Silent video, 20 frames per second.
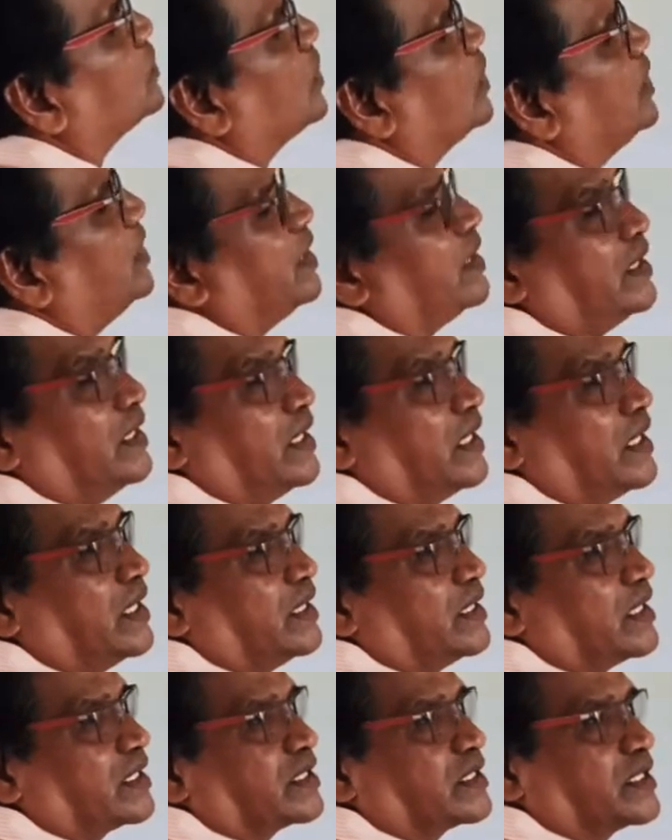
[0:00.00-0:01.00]
only
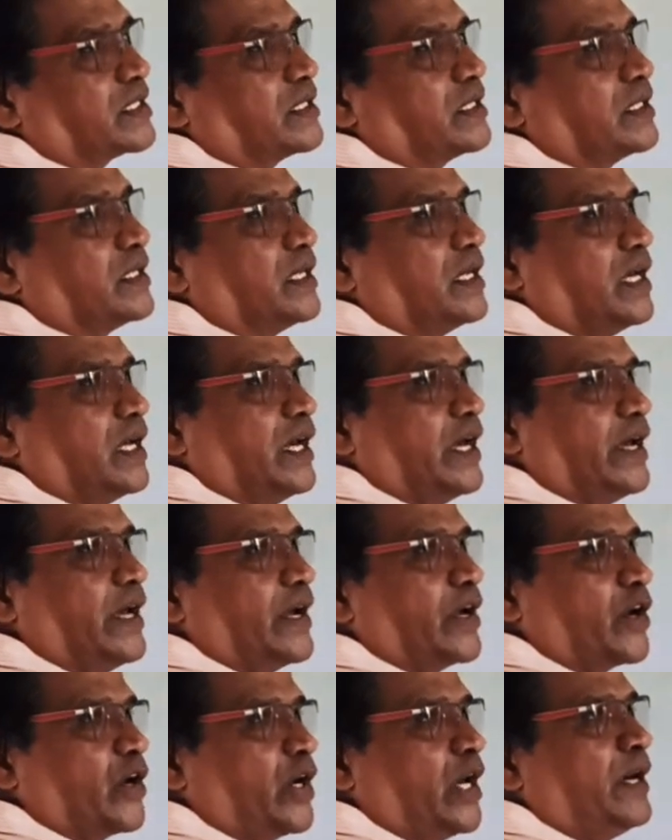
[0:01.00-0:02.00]
this
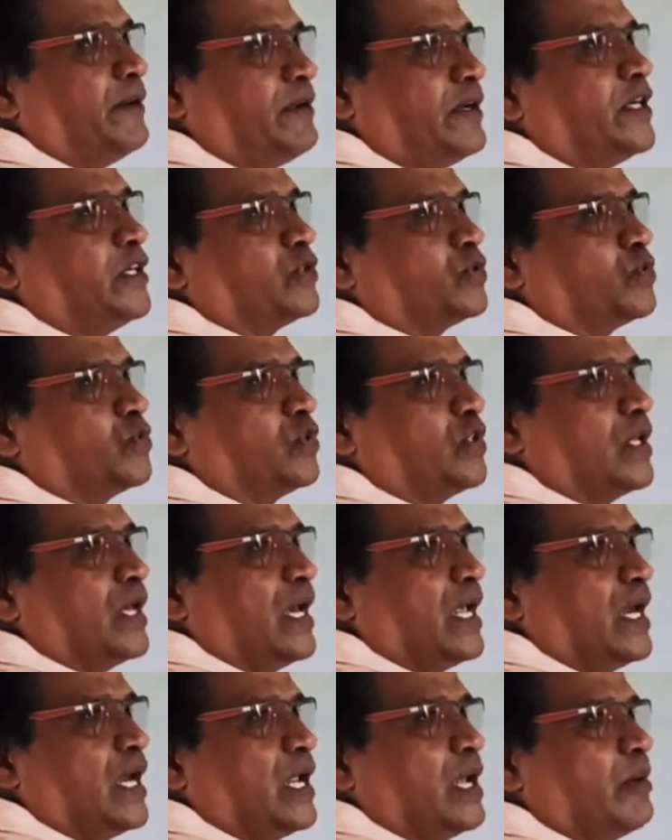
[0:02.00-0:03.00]
connective tissue
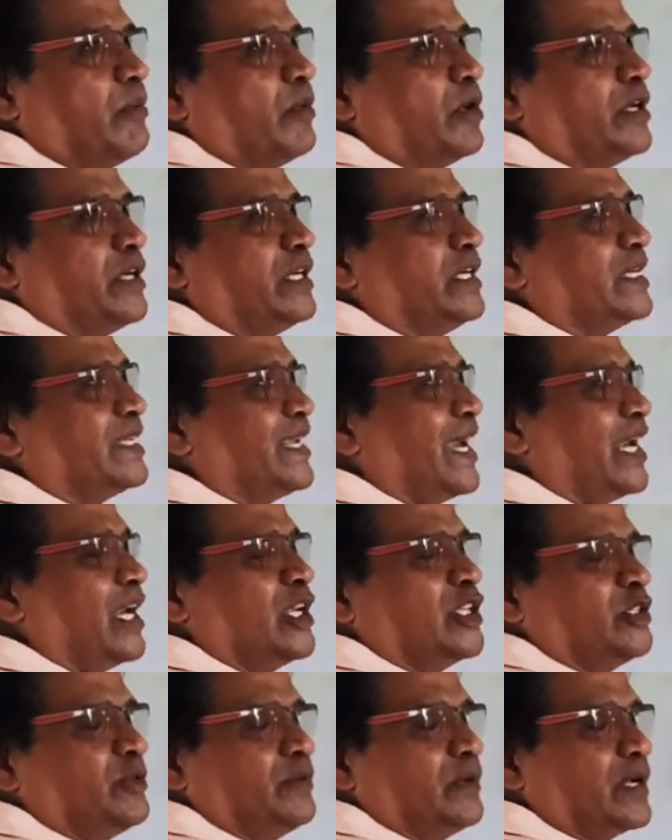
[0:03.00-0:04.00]
there, but it
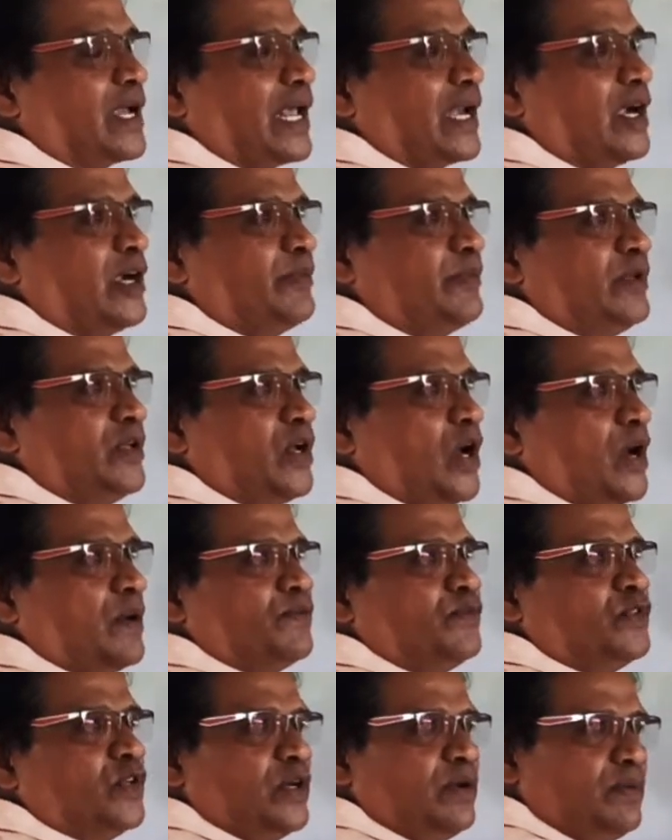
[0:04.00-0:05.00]
cannot be
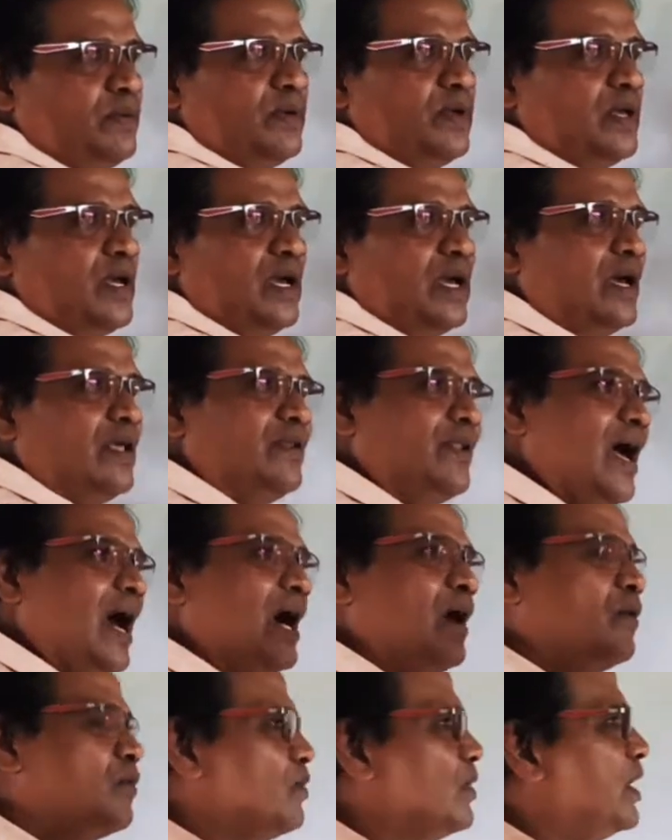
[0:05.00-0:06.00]
observed and
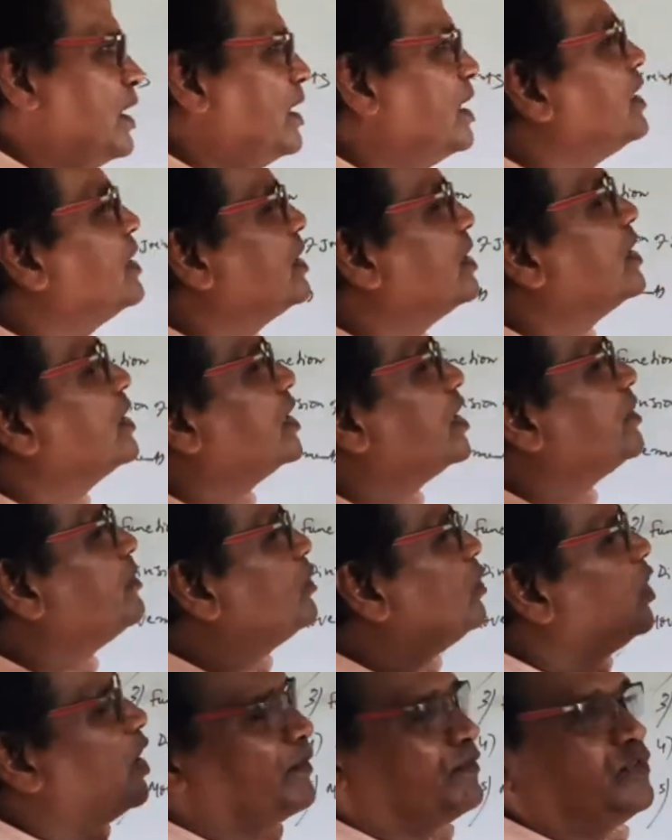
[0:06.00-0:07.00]
outward if
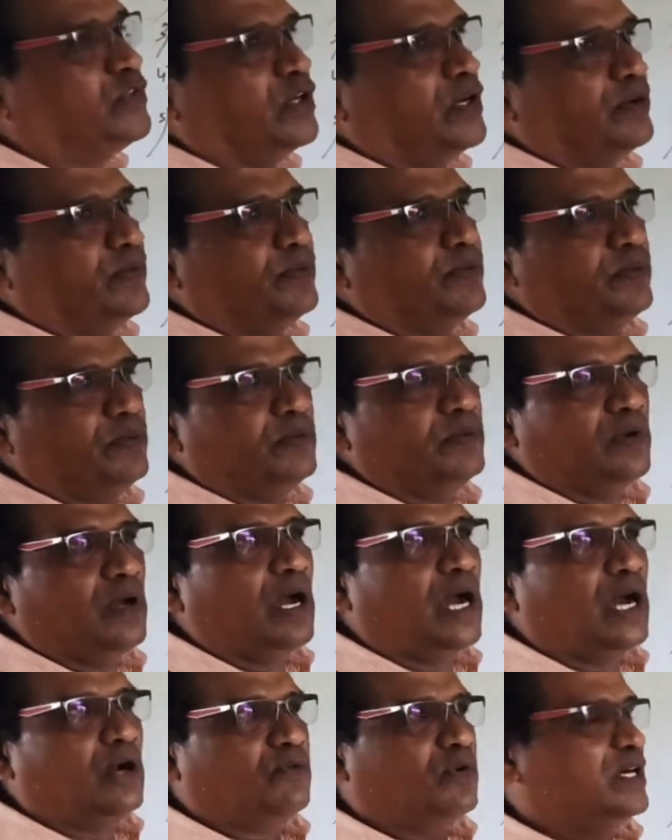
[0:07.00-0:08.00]
you observe
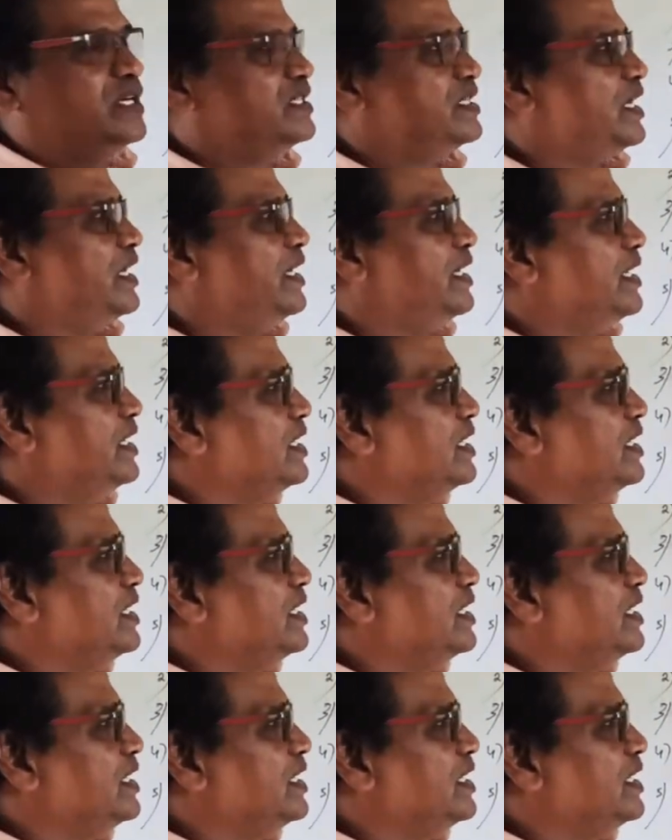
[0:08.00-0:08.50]
outward side.